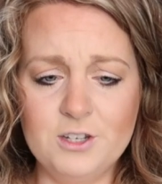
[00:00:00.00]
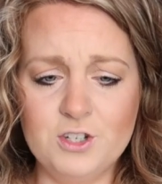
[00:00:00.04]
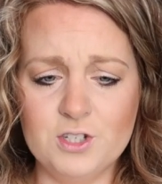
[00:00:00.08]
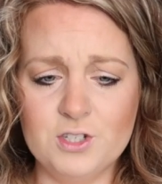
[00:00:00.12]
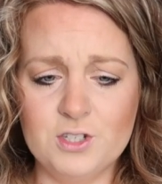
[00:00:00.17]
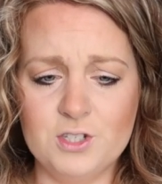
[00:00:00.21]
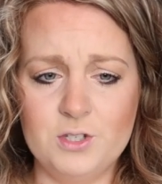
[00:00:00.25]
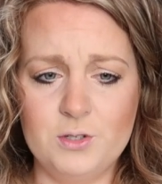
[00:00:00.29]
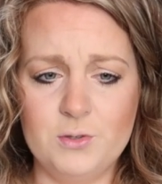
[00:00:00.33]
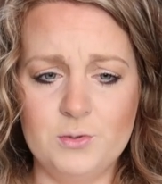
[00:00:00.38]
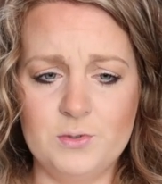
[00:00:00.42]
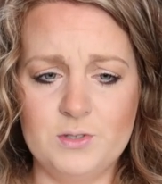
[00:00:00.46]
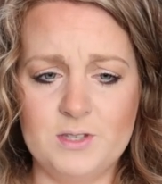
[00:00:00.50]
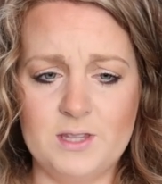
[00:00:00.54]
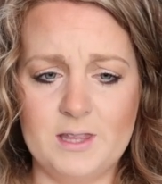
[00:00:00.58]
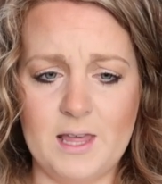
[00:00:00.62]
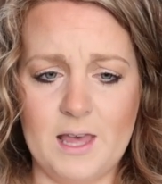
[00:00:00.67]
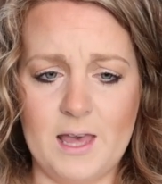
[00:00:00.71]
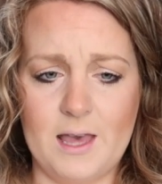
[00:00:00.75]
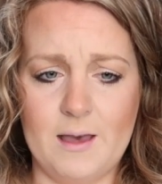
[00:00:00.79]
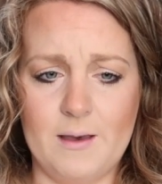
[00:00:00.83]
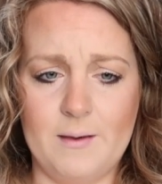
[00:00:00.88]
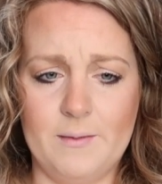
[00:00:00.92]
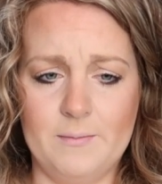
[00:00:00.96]
just use
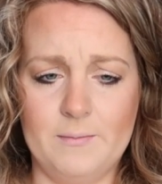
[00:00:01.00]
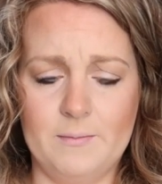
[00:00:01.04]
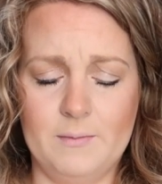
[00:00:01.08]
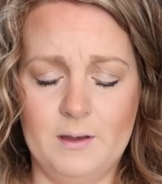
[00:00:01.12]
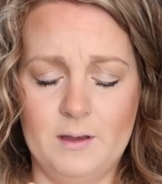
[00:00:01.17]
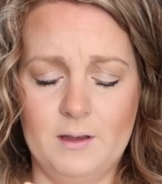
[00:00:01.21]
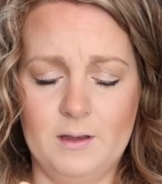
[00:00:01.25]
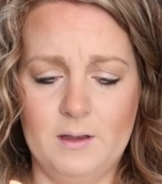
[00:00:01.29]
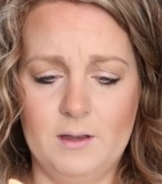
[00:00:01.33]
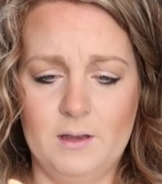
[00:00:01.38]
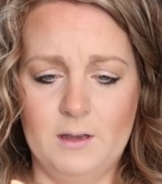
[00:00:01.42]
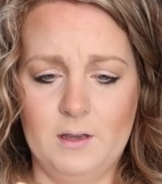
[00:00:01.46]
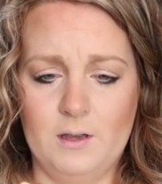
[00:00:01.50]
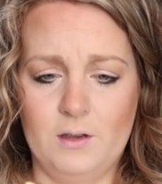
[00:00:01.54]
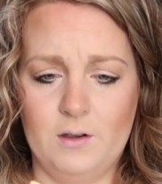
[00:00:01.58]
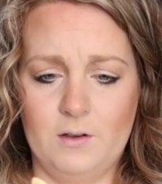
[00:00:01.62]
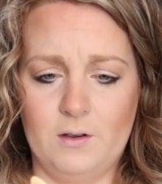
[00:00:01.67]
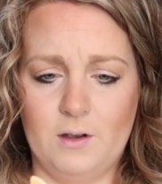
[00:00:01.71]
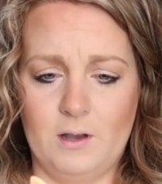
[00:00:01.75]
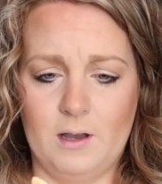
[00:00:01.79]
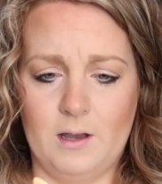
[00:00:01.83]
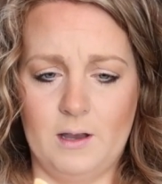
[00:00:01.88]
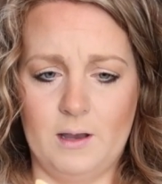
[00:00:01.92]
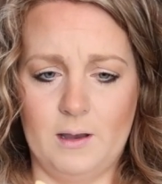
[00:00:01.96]
them,
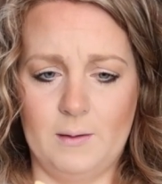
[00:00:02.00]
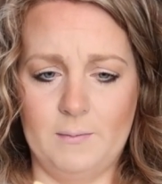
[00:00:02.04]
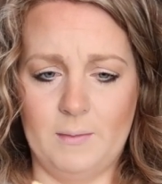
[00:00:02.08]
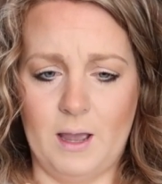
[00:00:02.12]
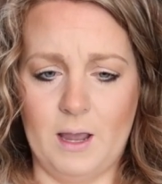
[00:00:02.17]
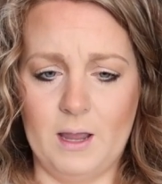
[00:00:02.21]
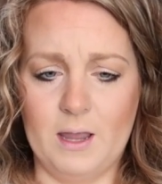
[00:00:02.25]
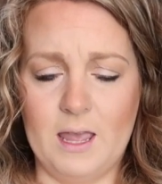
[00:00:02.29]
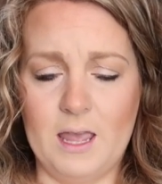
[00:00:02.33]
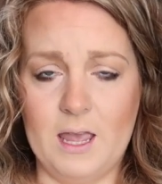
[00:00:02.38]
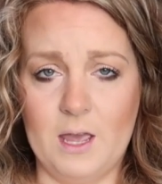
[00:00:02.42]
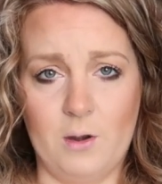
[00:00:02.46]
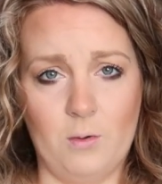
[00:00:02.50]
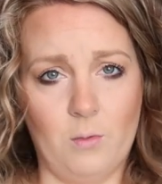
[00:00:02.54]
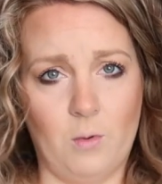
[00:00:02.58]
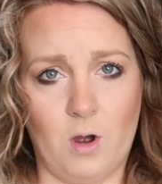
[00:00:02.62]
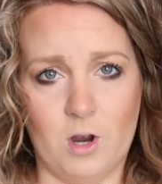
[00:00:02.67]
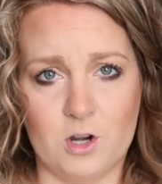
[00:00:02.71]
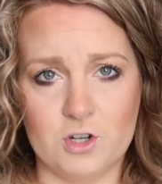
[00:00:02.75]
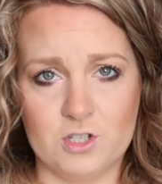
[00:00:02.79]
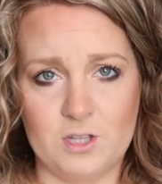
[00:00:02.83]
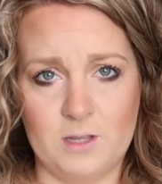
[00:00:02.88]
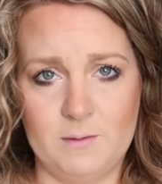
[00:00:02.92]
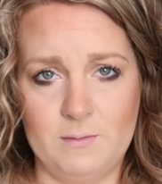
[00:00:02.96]
I hand
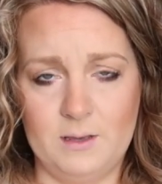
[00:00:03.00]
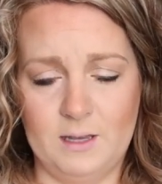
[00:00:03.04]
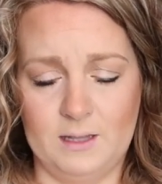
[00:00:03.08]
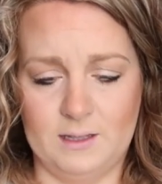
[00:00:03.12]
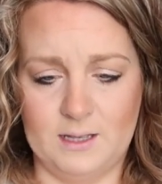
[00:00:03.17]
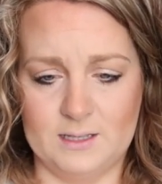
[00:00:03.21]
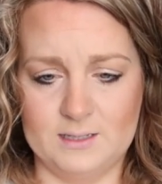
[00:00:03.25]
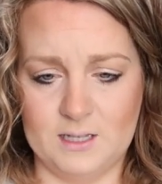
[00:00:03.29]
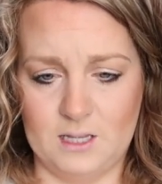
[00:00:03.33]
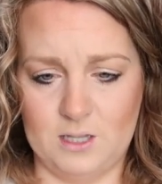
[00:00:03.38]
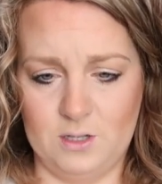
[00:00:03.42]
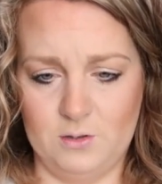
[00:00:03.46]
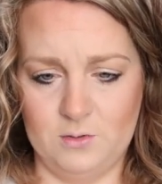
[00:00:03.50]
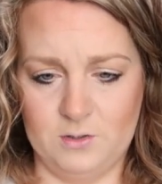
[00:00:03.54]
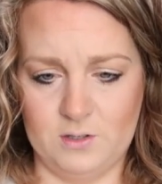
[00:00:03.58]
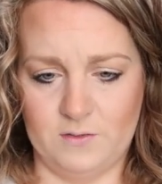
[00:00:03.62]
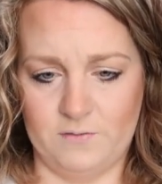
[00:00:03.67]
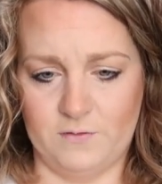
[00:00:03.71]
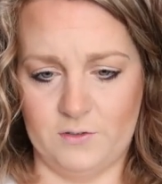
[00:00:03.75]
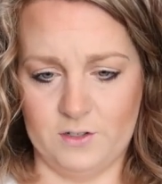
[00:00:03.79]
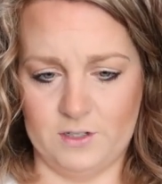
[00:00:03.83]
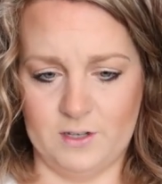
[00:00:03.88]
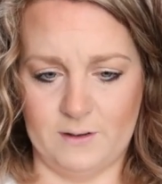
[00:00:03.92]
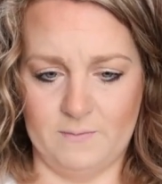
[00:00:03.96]
wash them unless I use
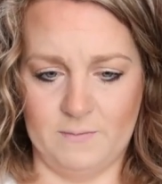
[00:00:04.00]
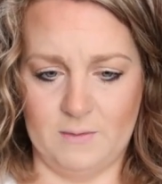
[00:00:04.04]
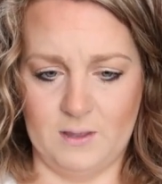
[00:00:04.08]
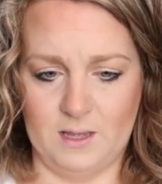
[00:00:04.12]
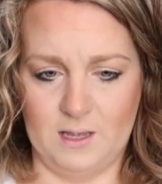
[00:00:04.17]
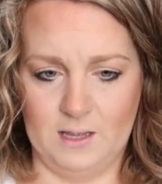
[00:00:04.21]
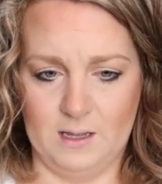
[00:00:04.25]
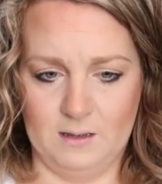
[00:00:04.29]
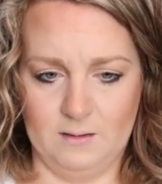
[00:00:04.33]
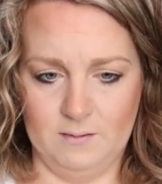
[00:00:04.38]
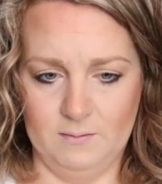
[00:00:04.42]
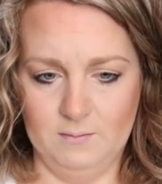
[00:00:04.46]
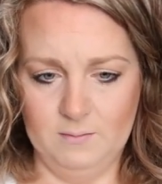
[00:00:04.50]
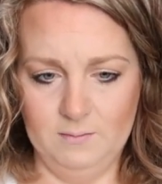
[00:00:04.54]
it for something,